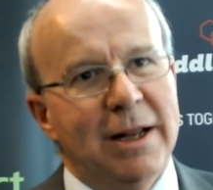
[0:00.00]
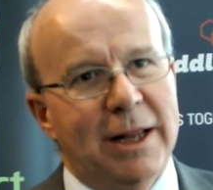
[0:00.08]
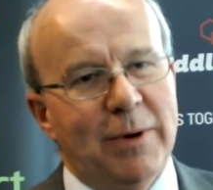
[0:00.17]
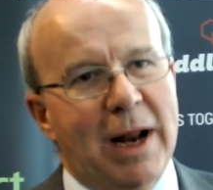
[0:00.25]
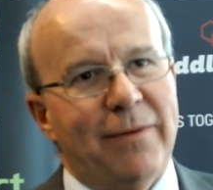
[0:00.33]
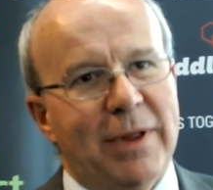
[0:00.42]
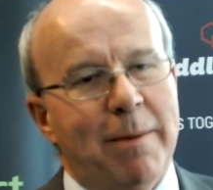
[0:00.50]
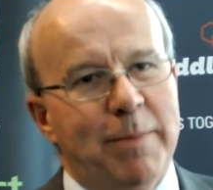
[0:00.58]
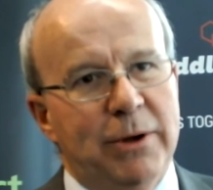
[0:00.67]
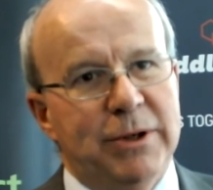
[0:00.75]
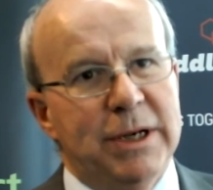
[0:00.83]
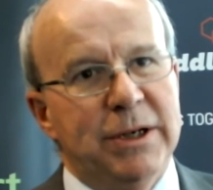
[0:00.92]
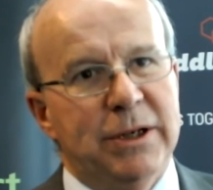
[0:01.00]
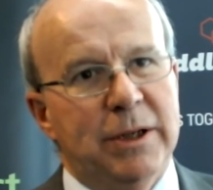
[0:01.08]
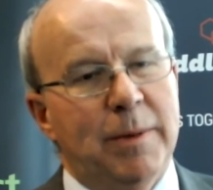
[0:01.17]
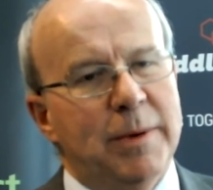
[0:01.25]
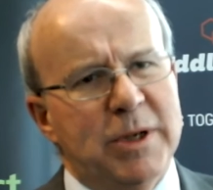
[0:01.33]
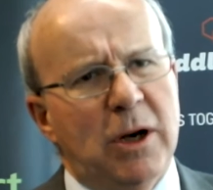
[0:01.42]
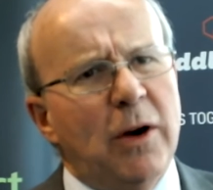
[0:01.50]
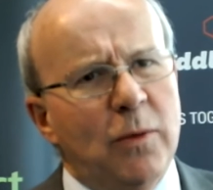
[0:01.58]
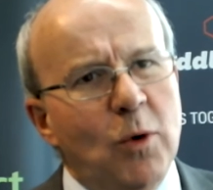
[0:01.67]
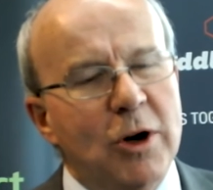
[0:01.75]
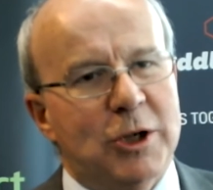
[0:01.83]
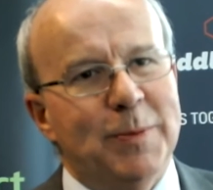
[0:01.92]
They would have that built into them. There's a lot of
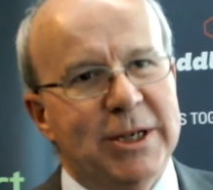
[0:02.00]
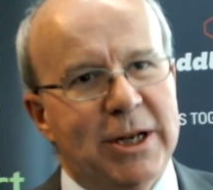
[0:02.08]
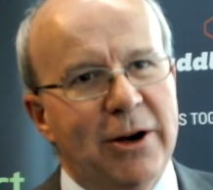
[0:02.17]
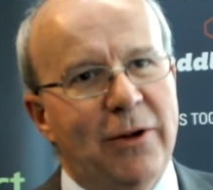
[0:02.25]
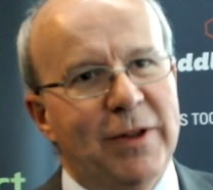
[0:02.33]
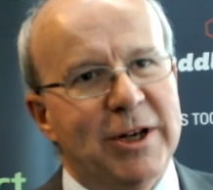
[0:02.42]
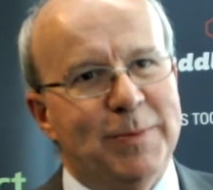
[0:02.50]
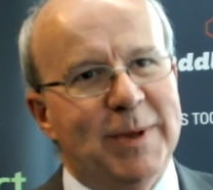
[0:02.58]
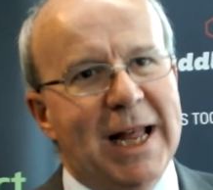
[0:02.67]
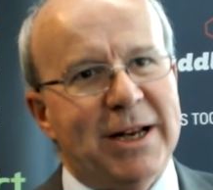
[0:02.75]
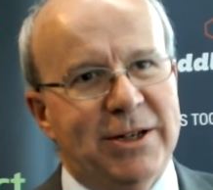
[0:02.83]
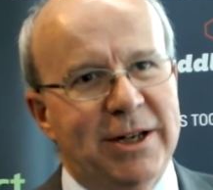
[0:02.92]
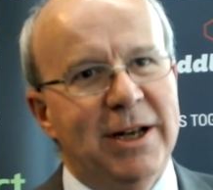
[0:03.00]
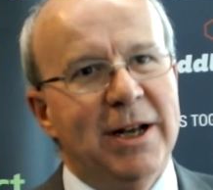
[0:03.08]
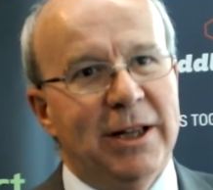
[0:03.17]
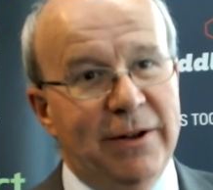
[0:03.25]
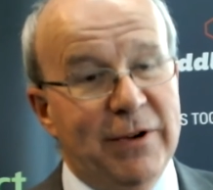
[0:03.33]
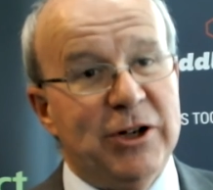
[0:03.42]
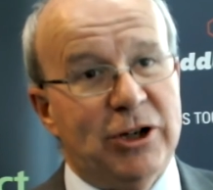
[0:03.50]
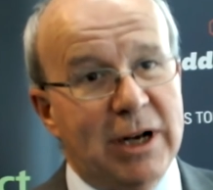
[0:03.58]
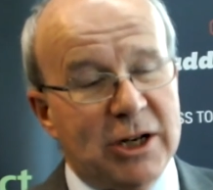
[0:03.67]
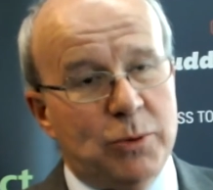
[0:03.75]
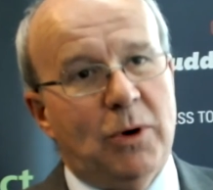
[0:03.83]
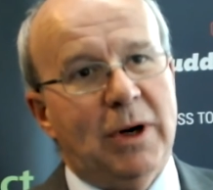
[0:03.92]
work to be done on this, but that's the vision.
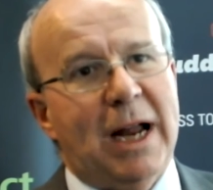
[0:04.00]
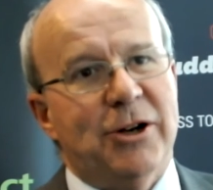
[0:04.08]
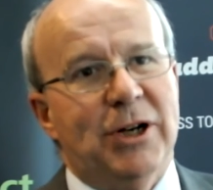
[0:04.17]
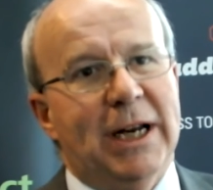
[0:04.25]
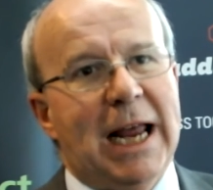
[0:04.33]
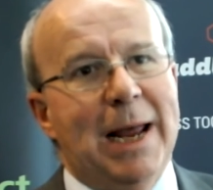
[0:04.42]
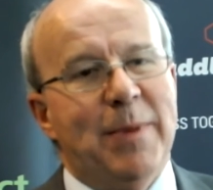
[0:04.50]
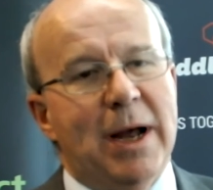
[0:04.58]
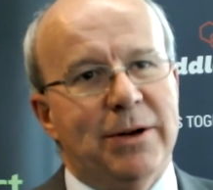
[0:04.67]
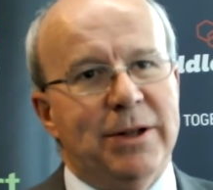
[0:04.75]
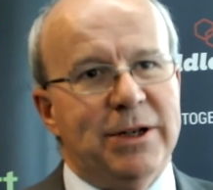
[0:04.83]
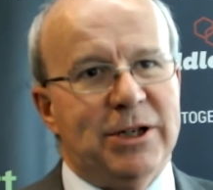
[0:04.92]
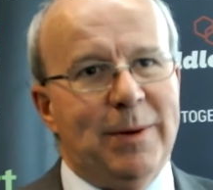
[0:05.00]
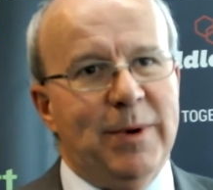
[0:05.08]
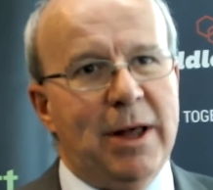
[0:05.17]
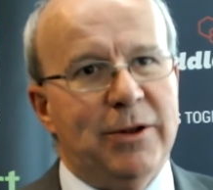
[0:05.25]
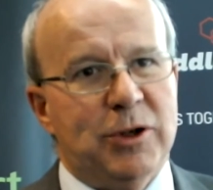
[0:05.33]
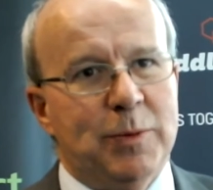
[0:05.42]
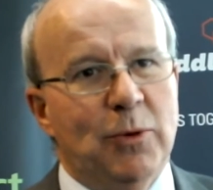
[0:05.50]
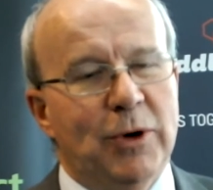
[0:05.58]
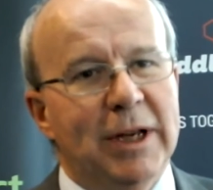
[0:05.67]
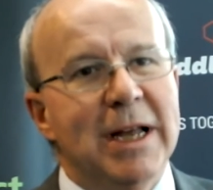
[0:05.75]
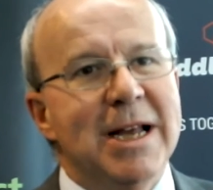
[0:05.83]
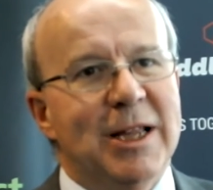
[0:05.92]
That's what actually came out at this seminar this
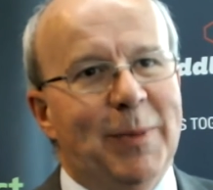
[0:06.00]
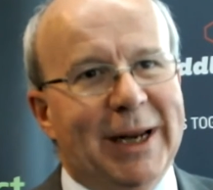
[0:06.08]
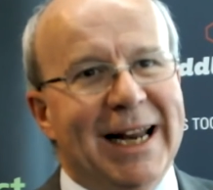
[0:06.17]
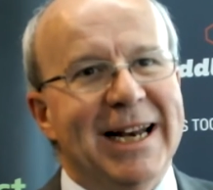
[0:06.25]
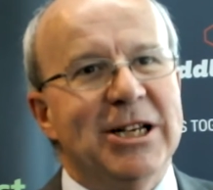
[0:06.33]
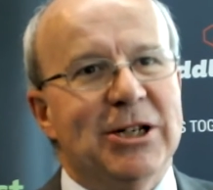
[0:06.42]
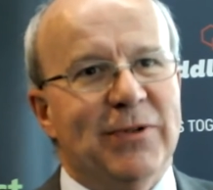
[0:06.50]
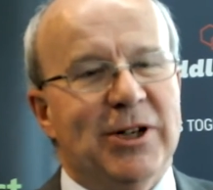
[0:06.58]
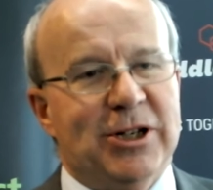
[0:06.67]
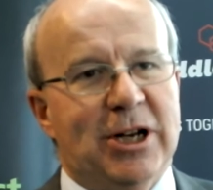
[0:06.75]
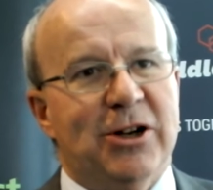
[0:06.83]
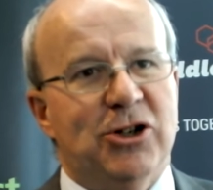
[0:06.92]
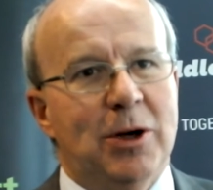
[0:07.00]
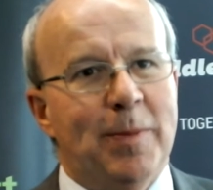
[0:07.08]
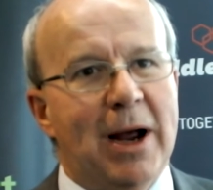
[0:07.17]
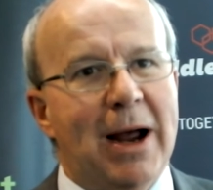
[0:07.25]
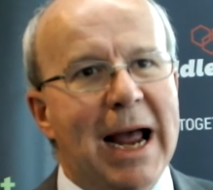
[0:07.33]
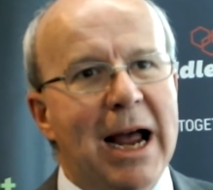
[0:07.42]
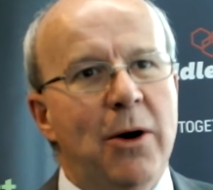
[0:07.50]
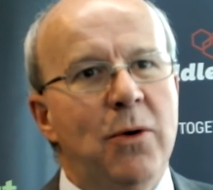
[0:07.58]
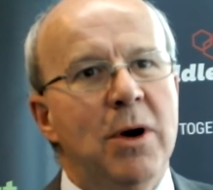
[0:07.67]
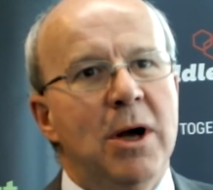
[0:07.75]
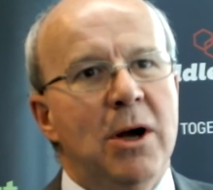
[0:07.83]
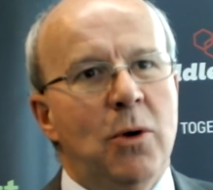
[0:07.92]
morning. The beginnings of a discussion about
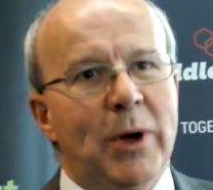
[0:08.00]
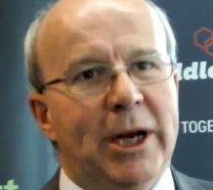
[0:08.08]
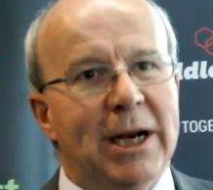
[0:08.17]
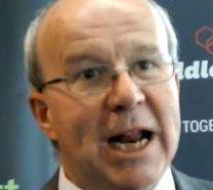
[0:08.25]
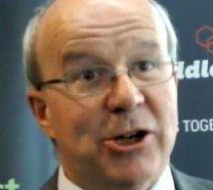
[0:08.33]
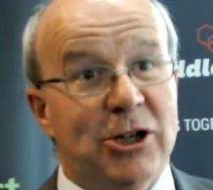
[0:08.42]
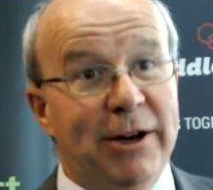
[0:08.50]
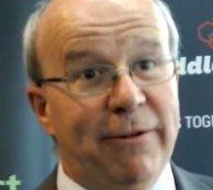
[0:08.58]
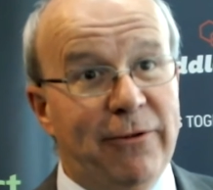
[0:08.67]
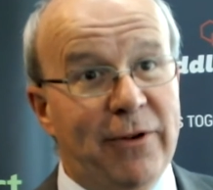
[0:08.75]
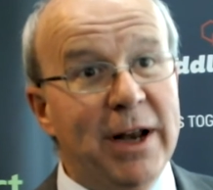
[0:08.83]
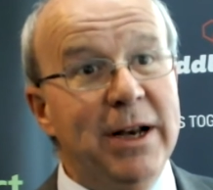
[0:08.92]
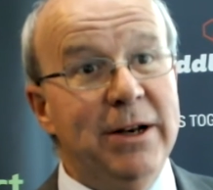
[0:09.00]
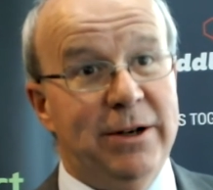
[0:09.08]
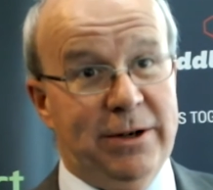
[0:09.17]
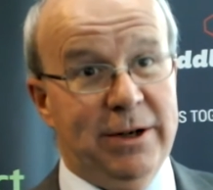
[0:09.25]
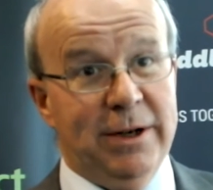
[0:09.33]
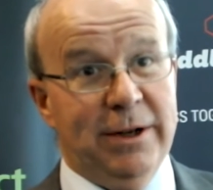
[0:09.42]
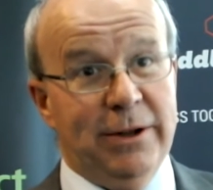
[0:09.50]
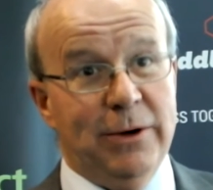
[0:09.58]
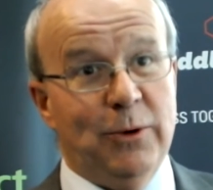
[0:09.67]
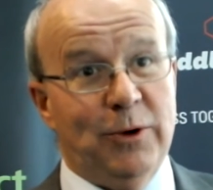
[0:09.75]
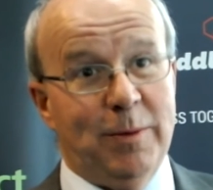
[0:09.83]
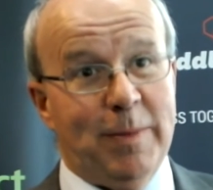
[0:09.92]
how we can actually fund the
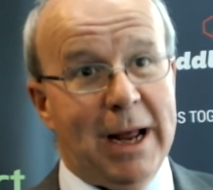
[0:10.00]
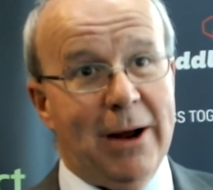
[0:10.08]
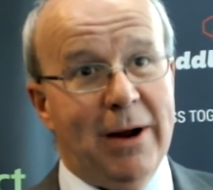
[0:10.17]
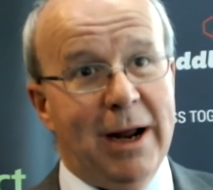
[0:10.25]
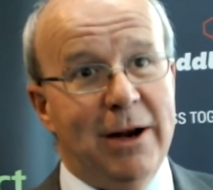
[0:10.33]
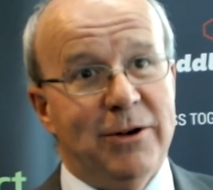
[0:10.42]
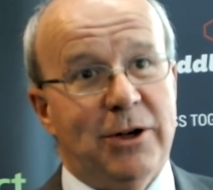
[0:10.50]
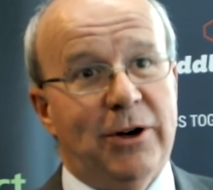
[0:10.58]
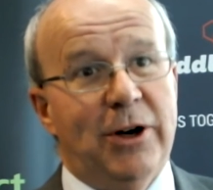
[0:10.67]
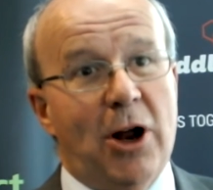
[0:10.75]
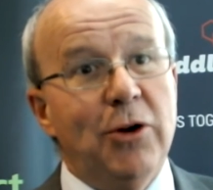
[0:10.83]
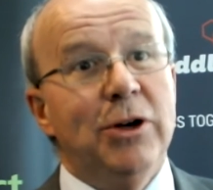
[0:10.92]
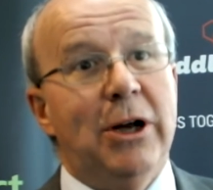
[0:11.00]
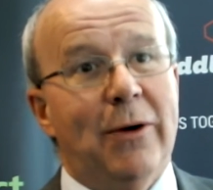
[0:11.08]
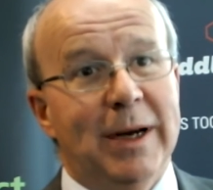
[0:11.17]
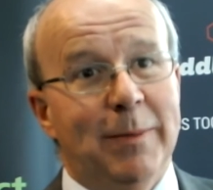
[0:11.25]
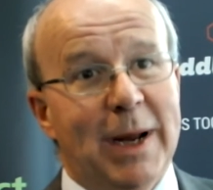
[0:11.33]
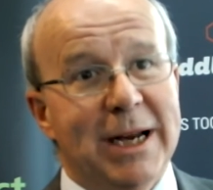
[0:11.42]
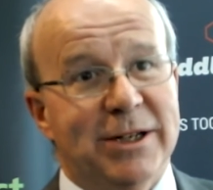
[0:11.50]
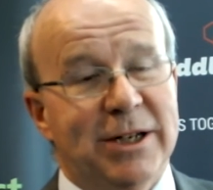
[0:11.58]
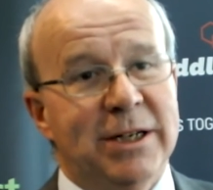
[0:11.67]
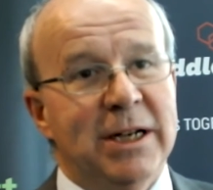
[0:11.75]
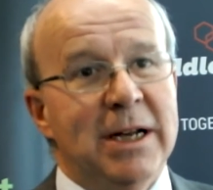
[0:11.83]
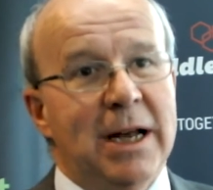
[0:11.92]
Northern Powerhouse on an ongoing
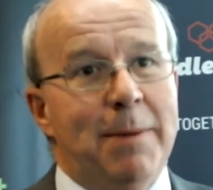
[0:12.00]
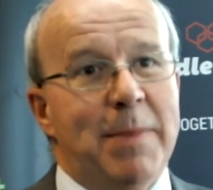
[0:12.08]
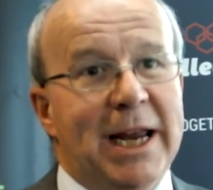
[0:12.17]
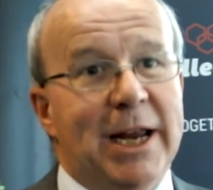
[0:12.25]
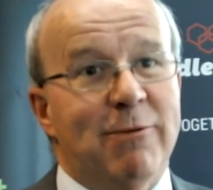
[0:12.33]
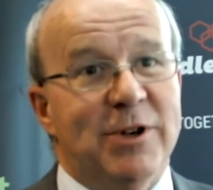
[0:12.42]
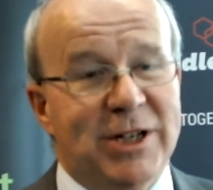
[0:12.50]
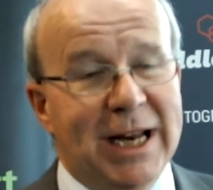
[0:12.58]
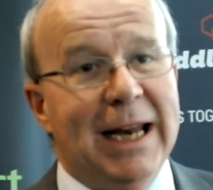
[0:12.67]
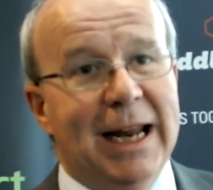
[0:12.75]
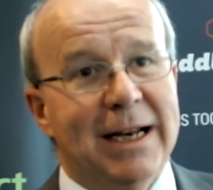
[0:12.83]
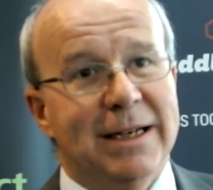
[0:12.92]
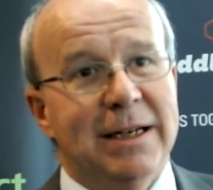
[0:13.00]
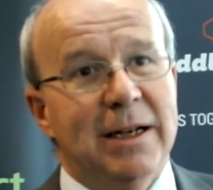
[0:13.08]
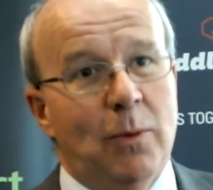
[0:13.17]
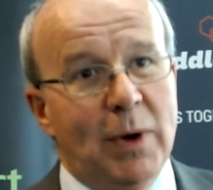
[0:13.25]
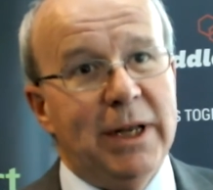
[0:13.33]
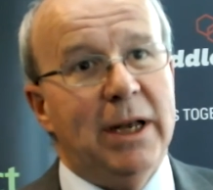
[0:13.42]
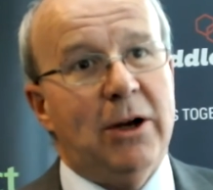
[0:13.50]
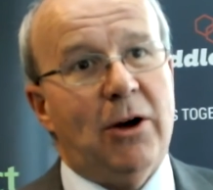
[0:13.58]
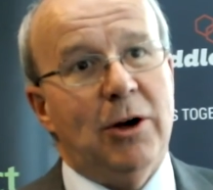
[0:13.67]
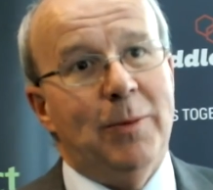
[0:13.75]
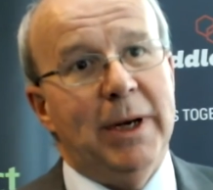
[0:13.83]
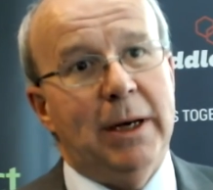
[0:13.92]
basis and make it resilient when the
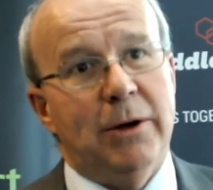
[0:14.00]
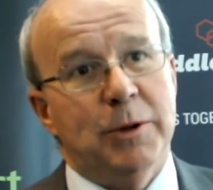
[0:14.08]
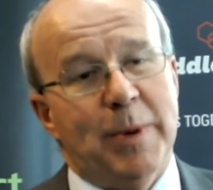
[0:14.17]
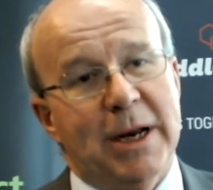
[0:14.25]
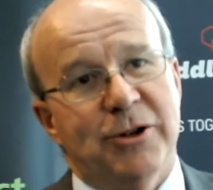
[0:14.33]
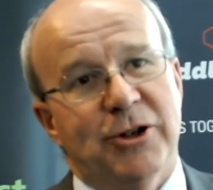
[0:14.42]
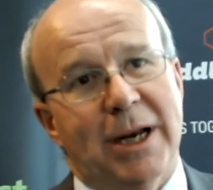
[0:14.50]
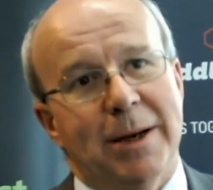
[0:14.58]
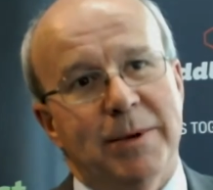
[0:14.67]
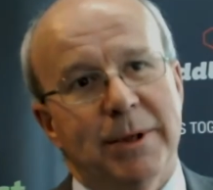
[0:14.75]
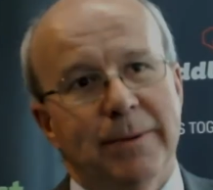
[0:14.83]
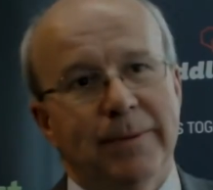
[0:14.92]
economy goes pear-shaped.